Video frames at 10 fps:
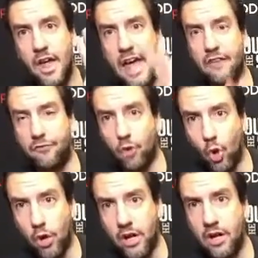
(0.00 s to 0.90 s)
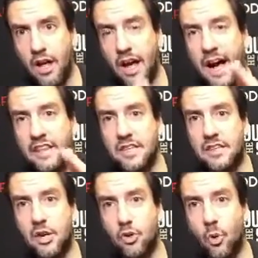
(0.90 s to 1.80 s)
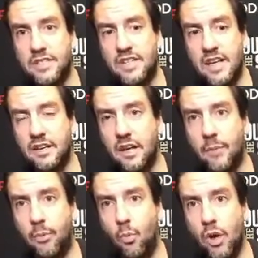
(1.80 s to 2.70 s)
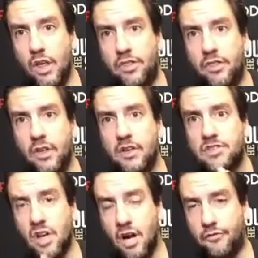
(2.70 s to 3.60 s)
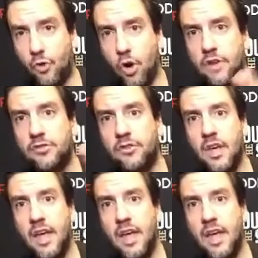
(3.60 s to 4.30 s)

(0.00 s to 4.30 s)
At Florida, I think they're going to end up with Scott Frost.